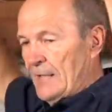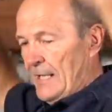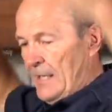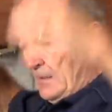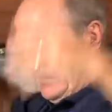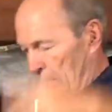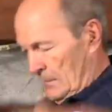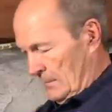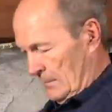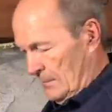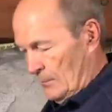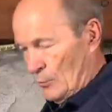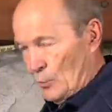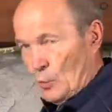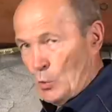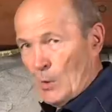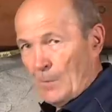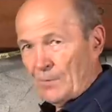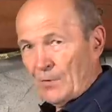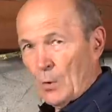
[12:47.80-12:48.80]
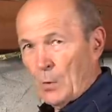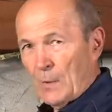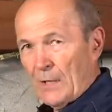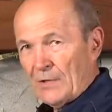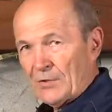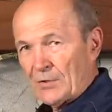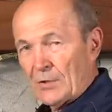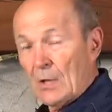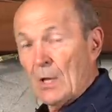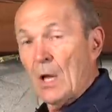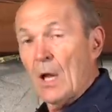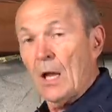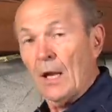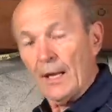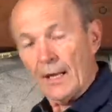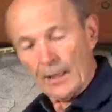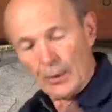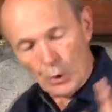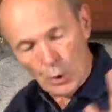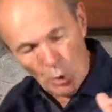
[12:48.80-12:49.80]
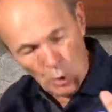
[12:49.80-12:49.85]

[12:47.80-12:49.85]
down, do up the waist. It